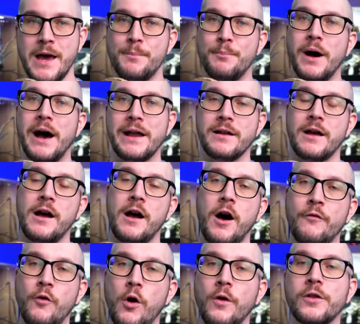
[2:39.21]
but
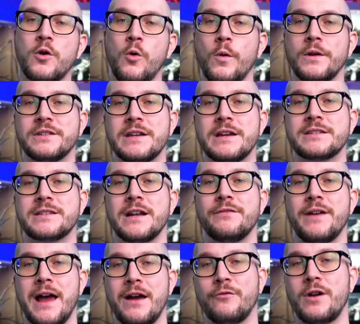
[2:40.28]
of all the corn snakes that
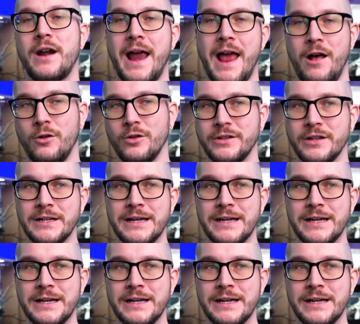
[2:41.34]
I've ever held,